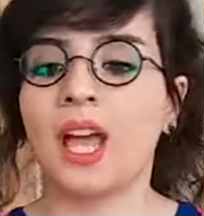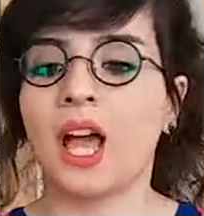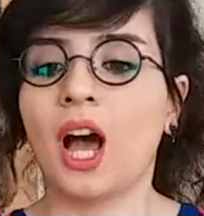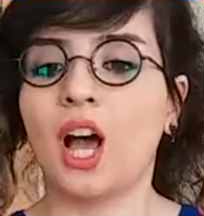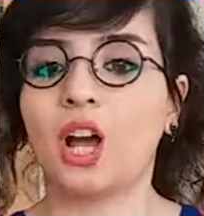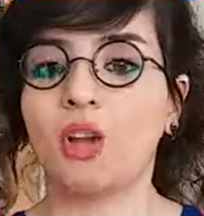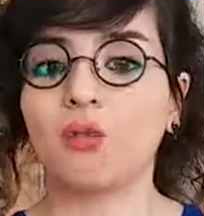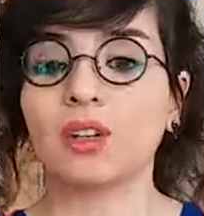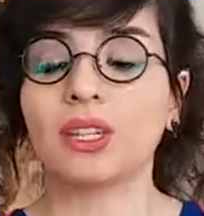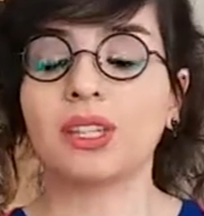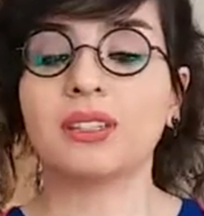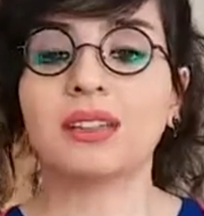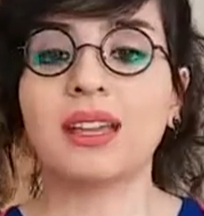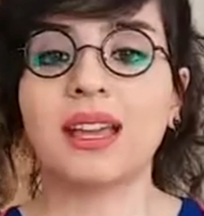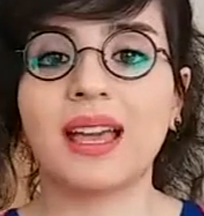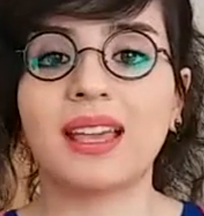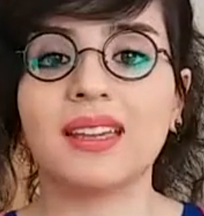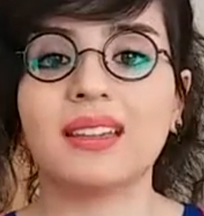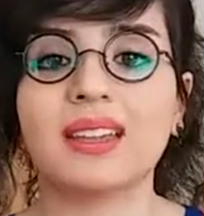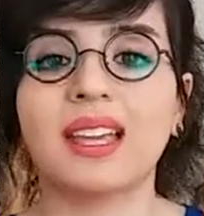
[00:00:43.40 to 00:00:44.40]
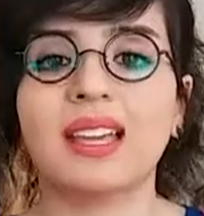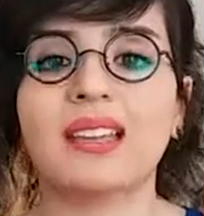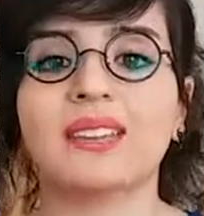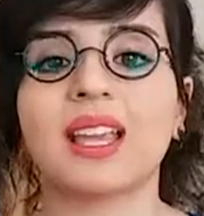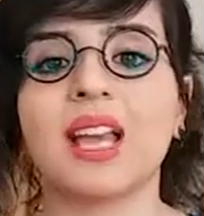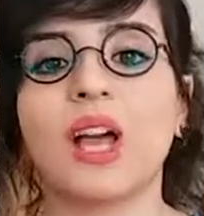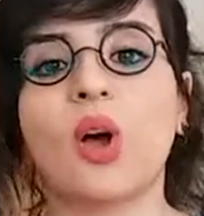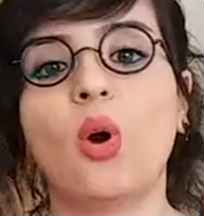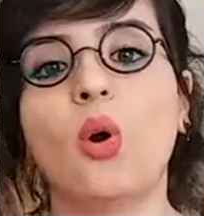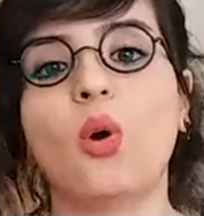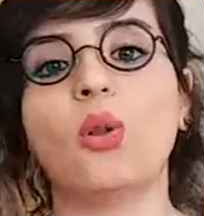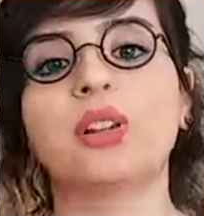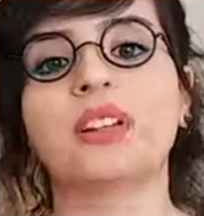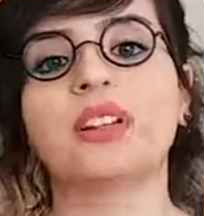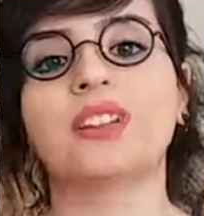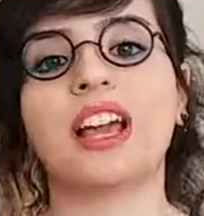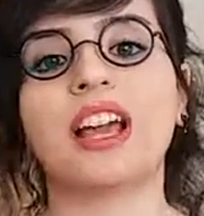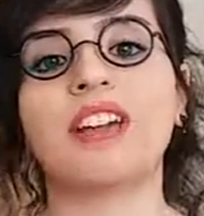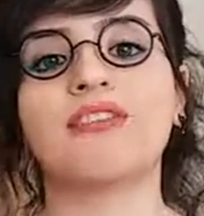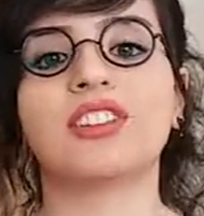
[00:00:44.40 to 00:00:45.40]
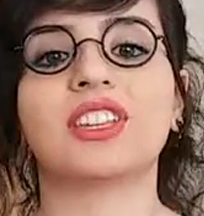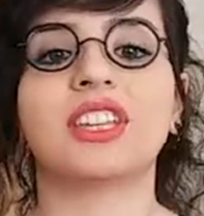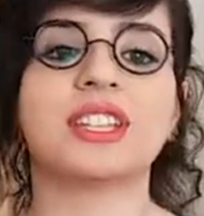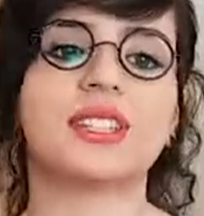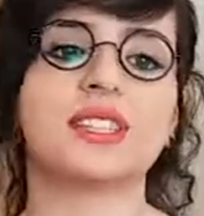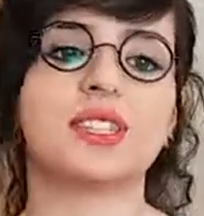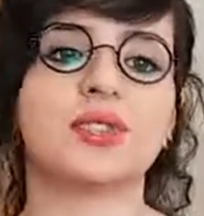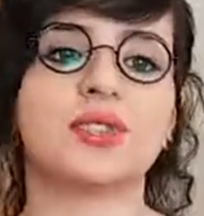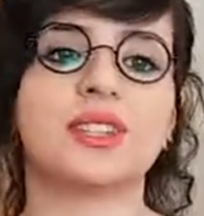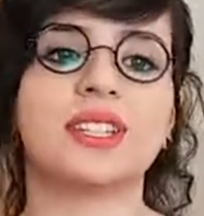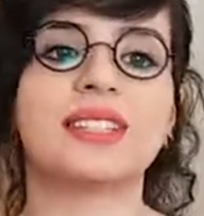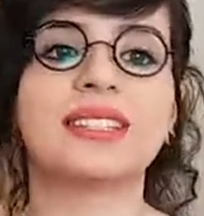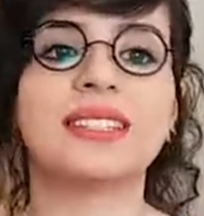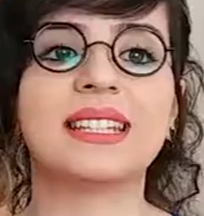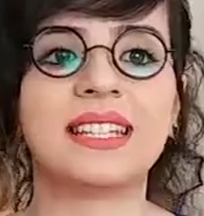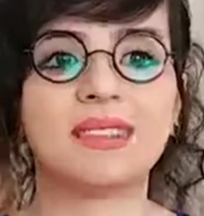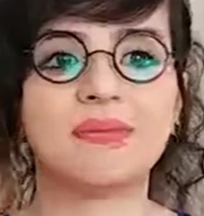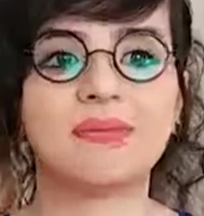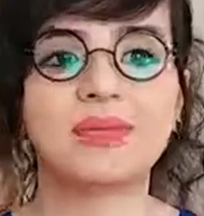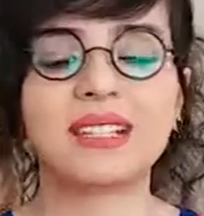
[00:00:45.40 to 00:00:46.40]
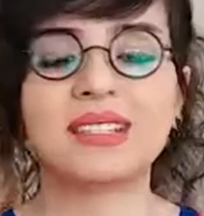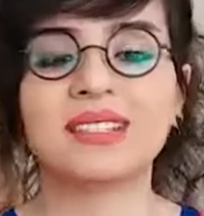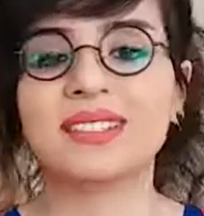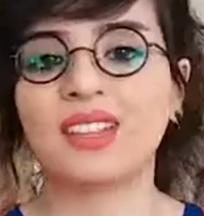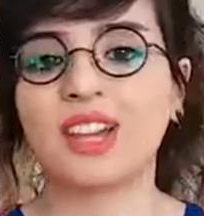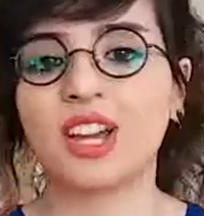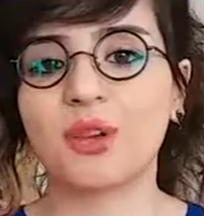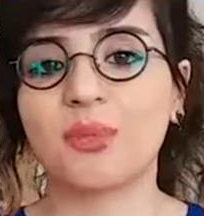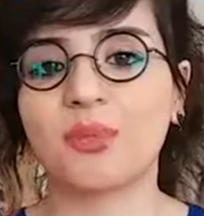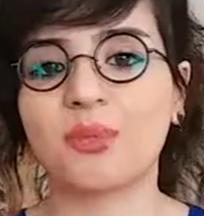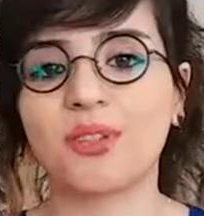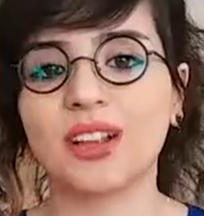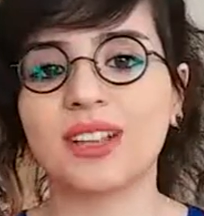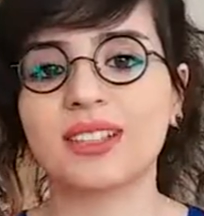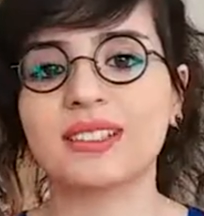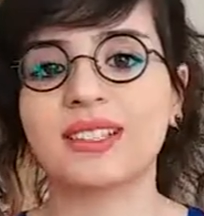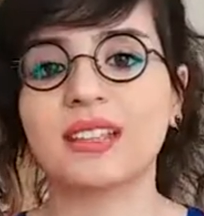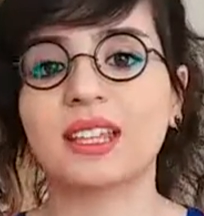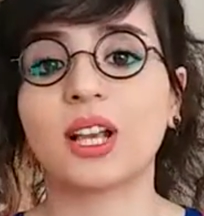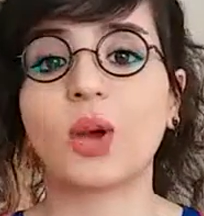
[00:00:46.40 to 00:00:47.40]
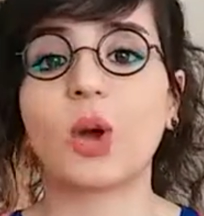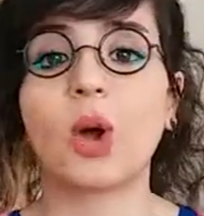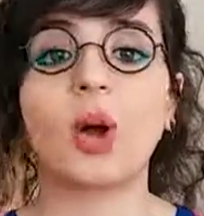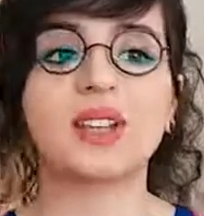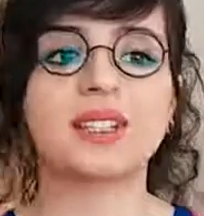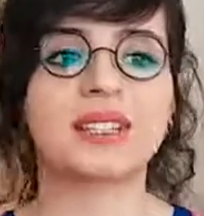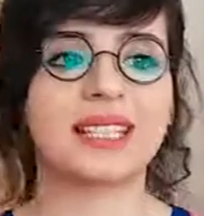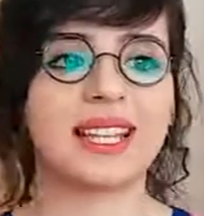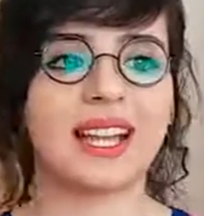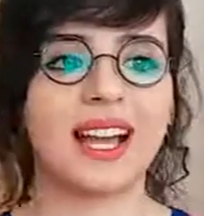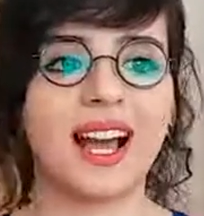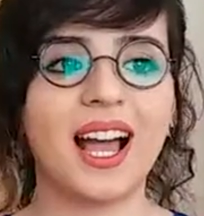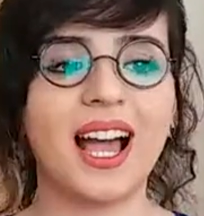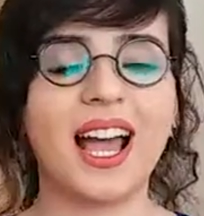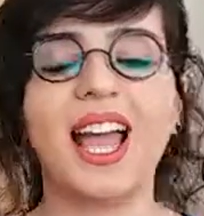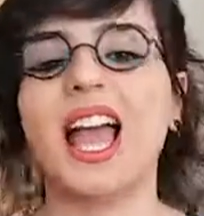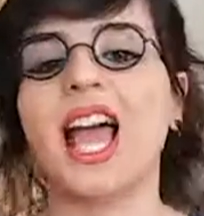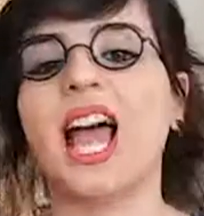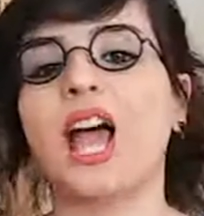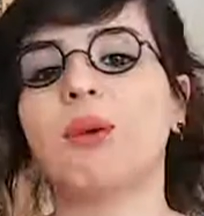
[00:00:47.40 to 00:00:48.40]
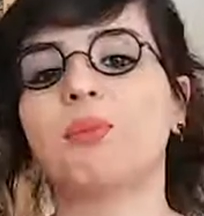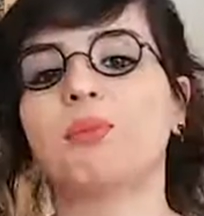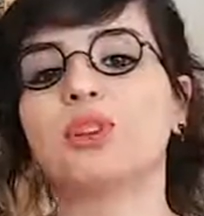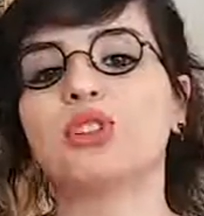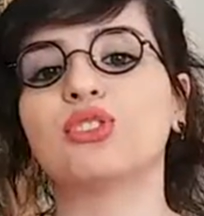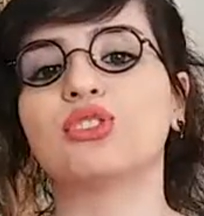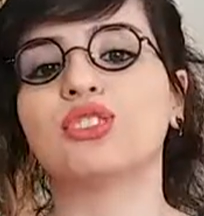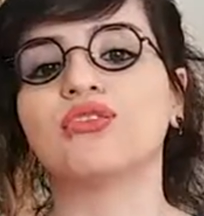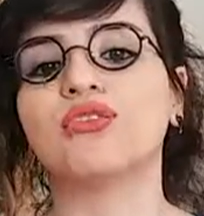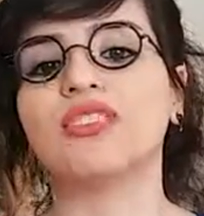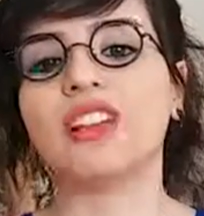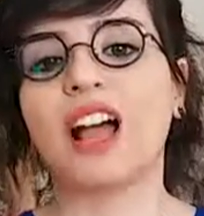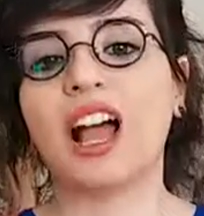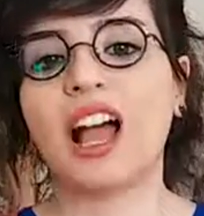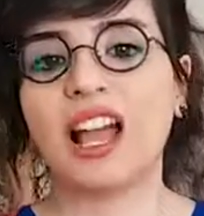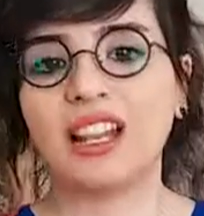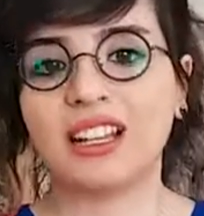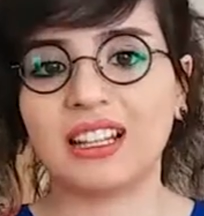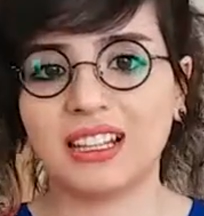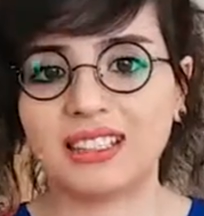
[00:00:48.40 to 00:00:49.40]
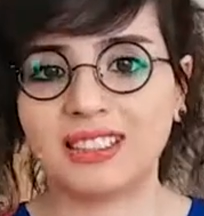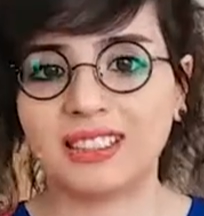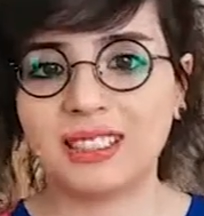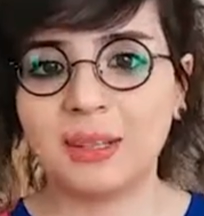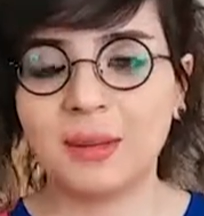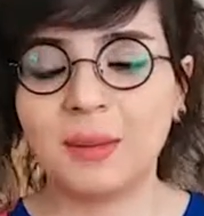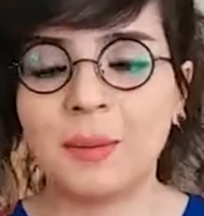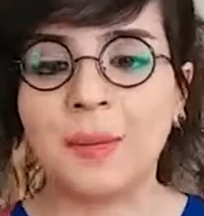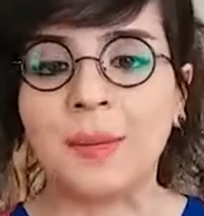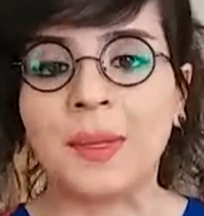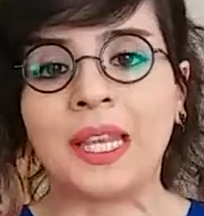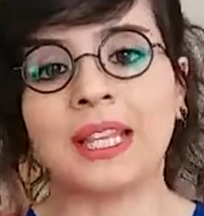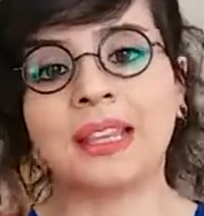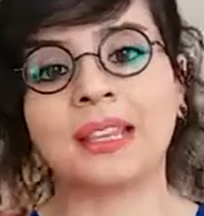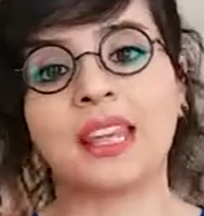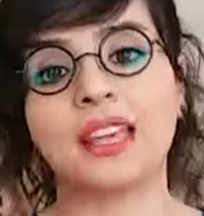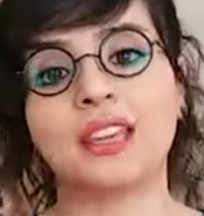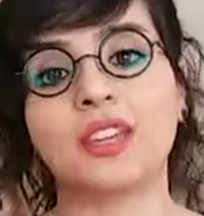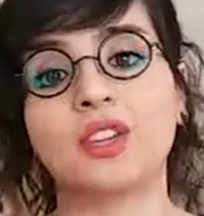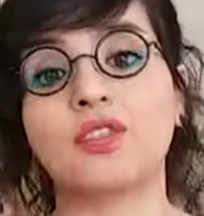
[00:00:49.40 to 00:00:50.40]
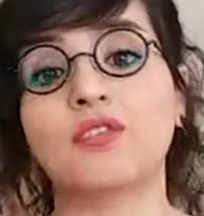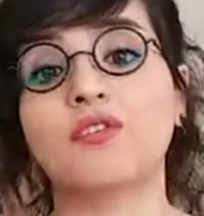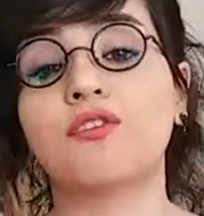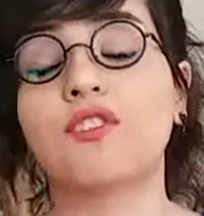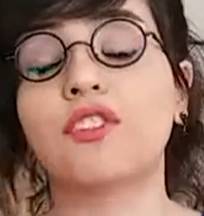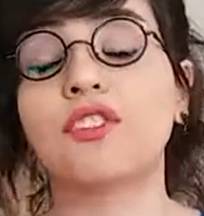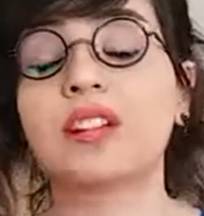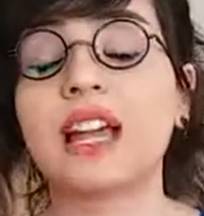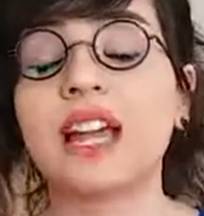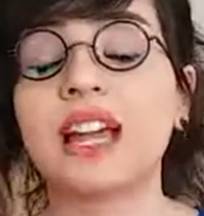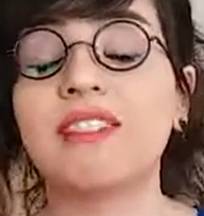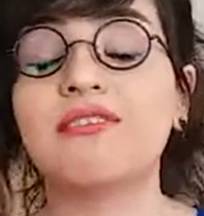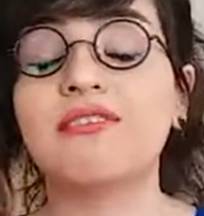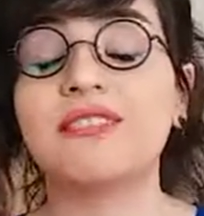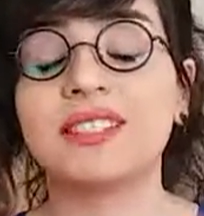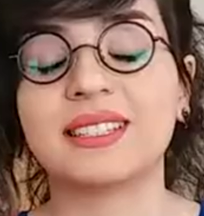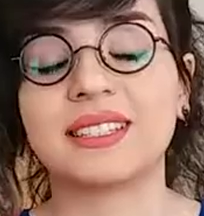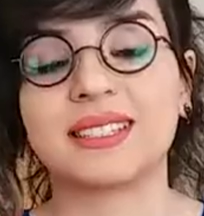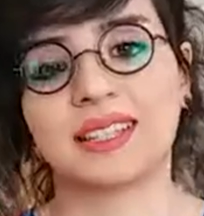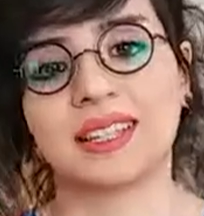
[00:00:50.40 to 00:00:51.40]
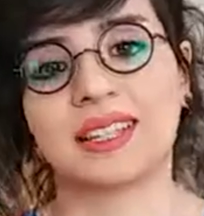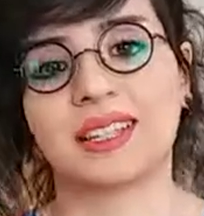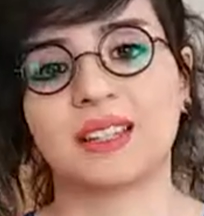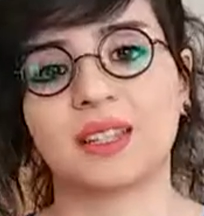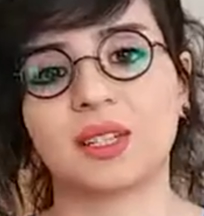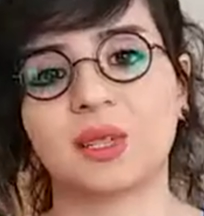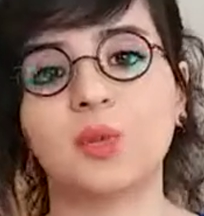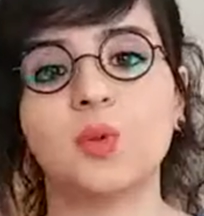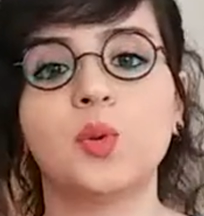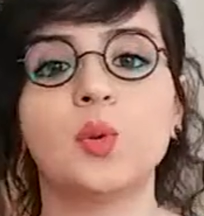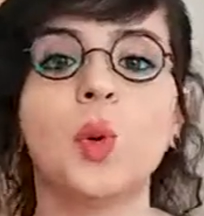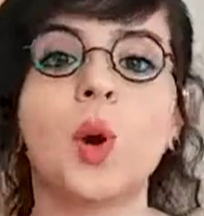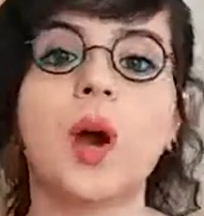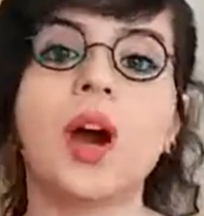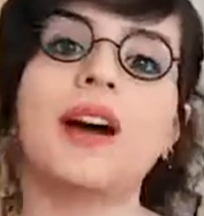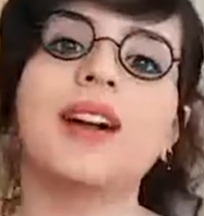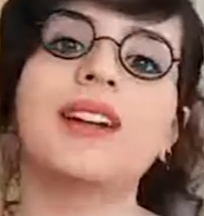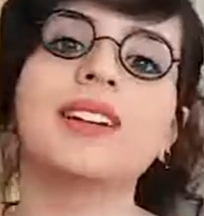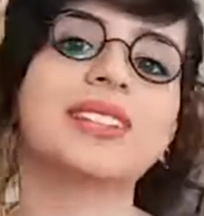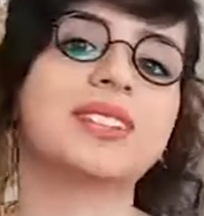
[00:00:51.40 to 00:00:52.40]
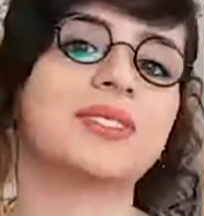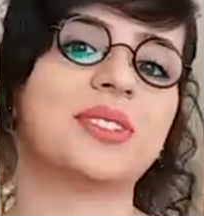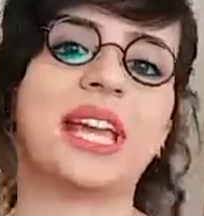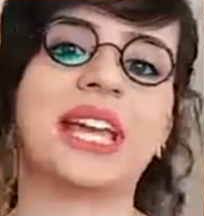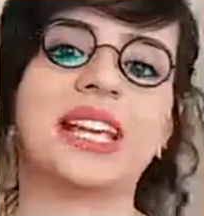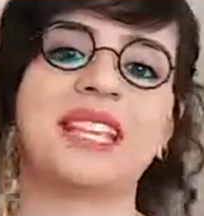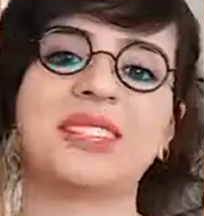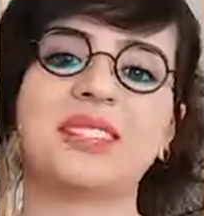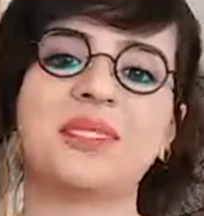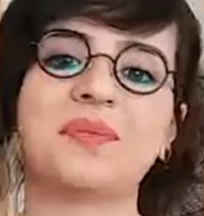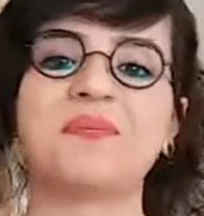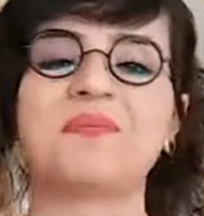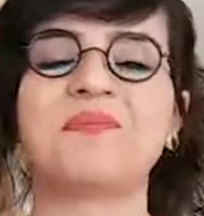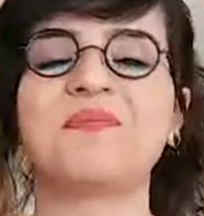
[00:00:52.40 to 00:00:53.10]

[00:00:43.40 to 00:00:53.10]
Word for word: I want to thank the whole Graphic Stories team in Cyprus, Nicosia, beautiful island. Thank you for everything. You are great.